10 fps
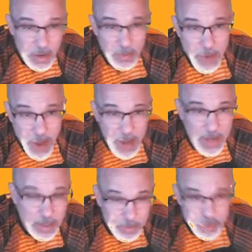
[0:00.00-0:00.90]

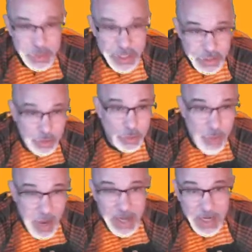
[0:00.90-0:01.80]
ride, the Prudential
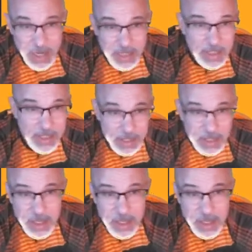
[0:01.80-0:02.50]
Ride London